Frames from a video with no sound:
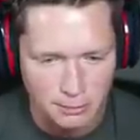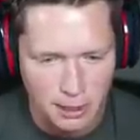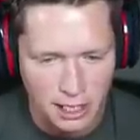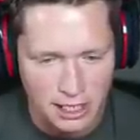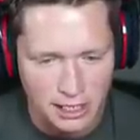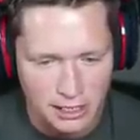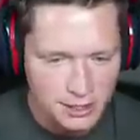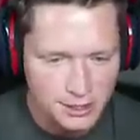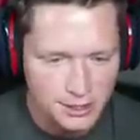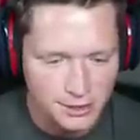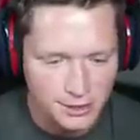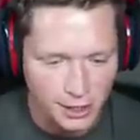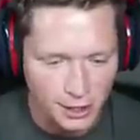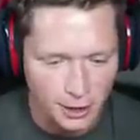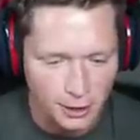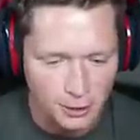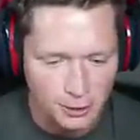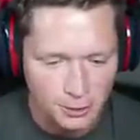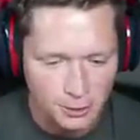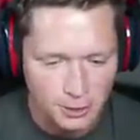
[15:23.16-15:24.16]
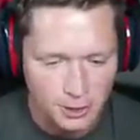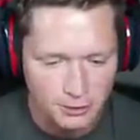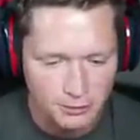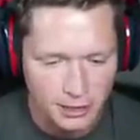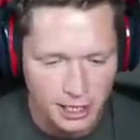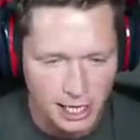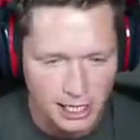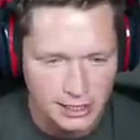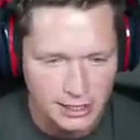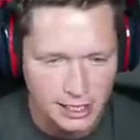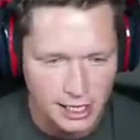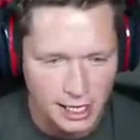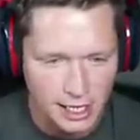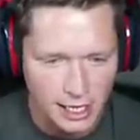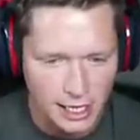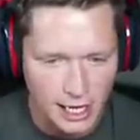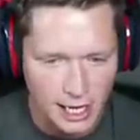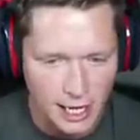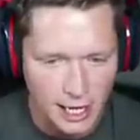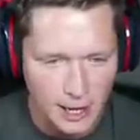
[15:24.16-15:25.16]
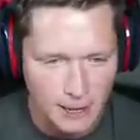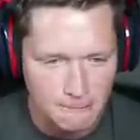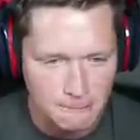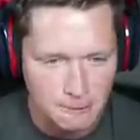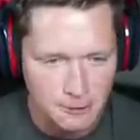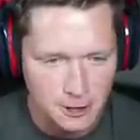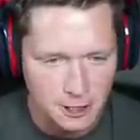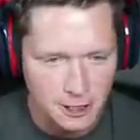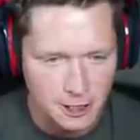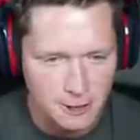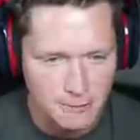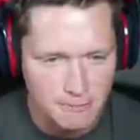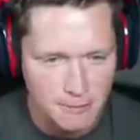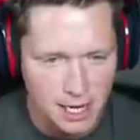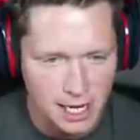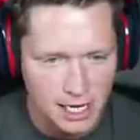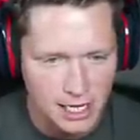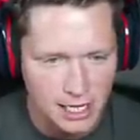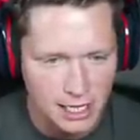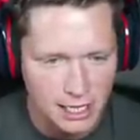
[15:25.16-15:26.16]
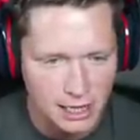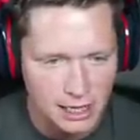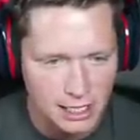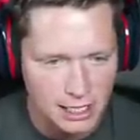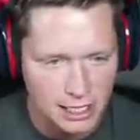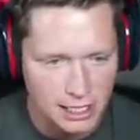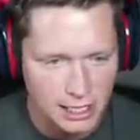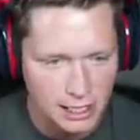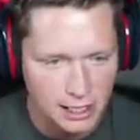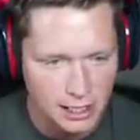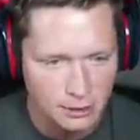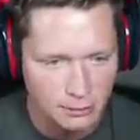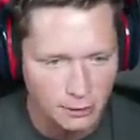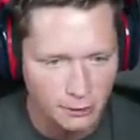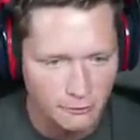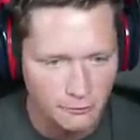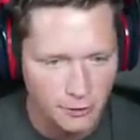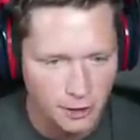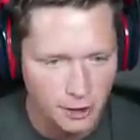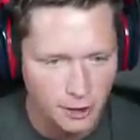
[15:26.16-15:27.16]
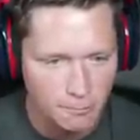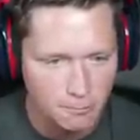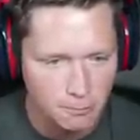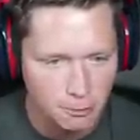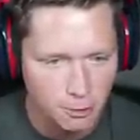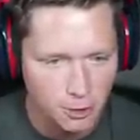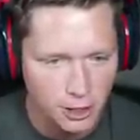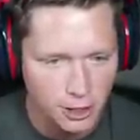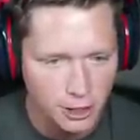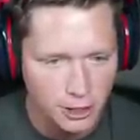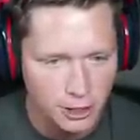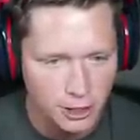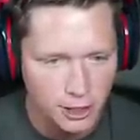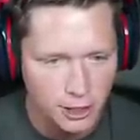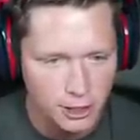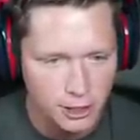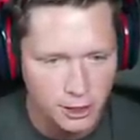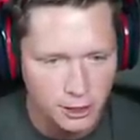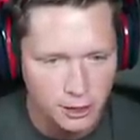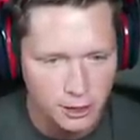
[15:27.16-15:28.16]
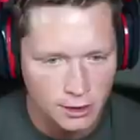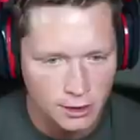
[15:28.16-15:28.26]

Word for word: but still, we've got a pretty commanding lead here. We're feeling pretty good.